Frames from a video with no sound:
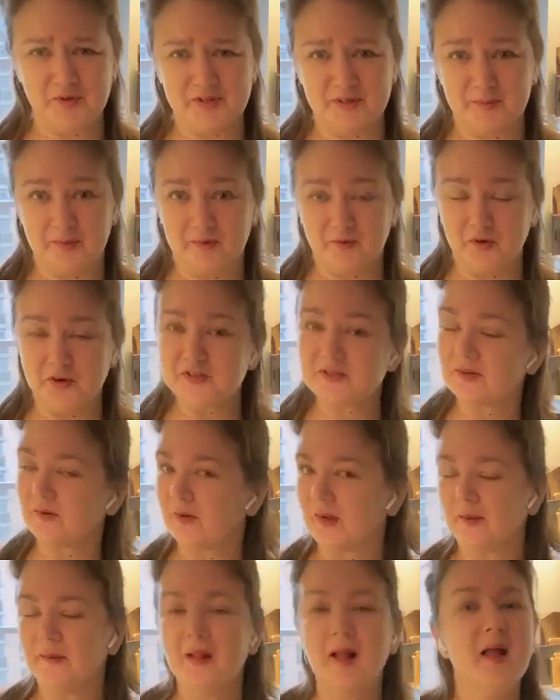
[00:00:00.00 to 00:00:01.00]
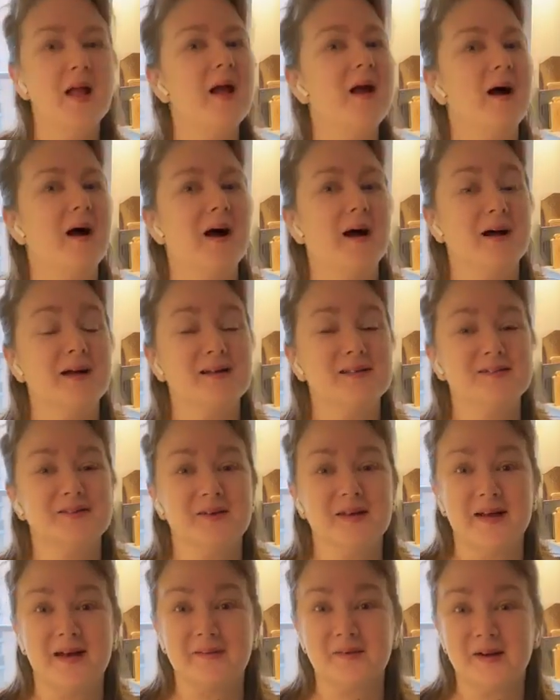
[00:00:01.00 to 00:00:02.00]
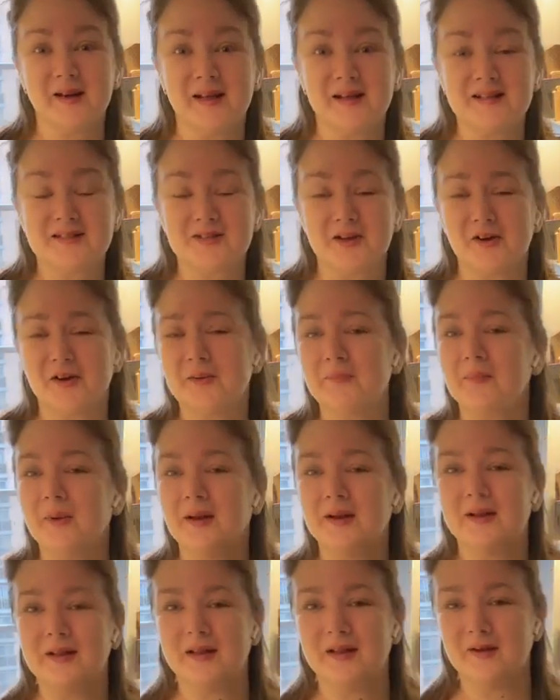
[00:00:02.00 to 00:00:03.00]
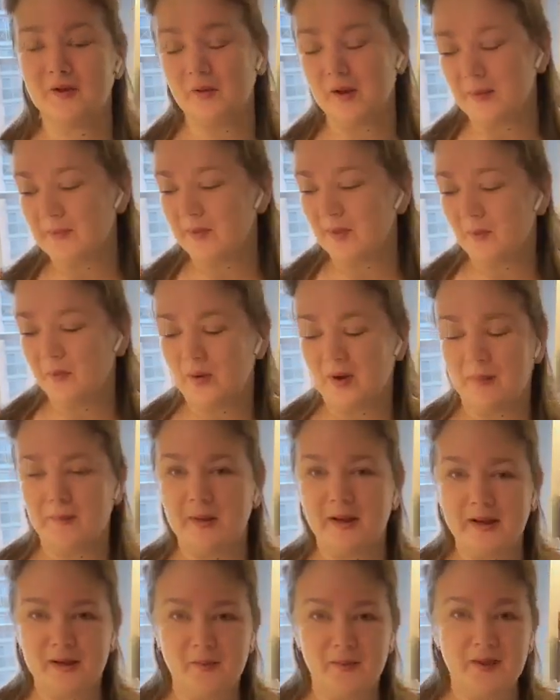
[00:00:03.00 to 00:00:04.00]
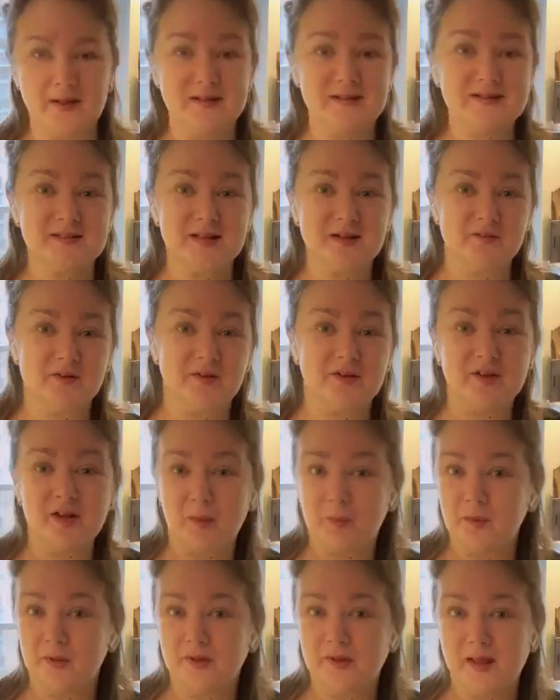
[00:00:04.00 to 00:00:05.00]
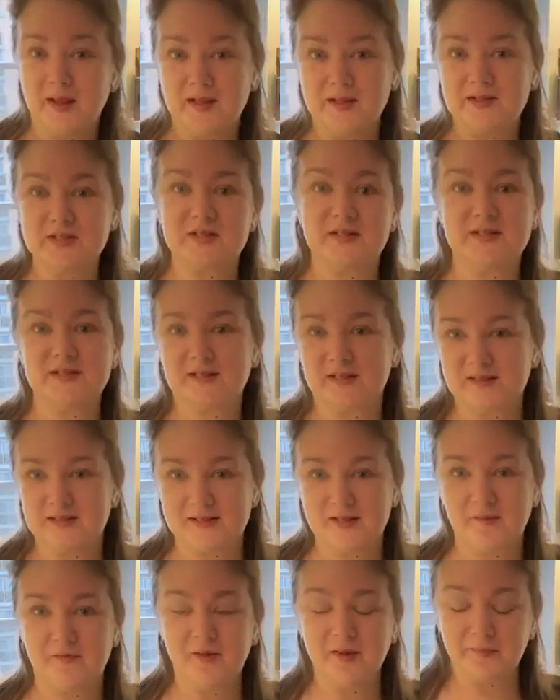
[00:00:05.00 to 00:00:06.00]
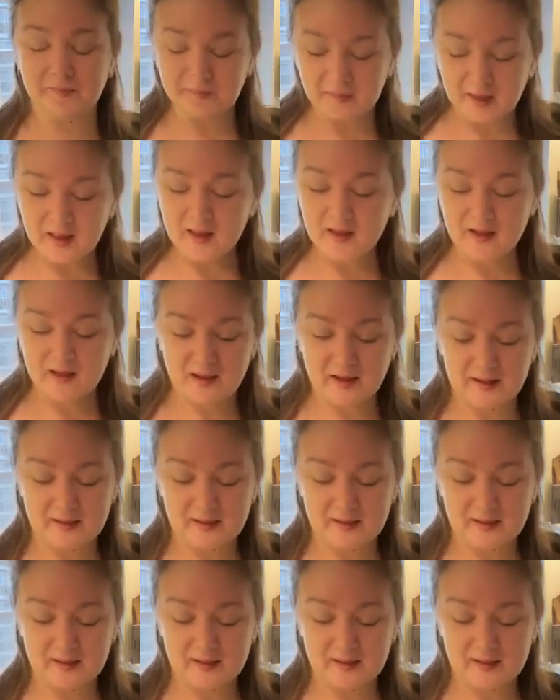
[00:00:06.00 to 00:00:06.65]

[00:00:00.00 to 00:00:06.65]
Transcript: I'm losing my voice. Okay. Yeah, I'm gonna get started, but I meal prep anyways. Every couple of days I set stuff up.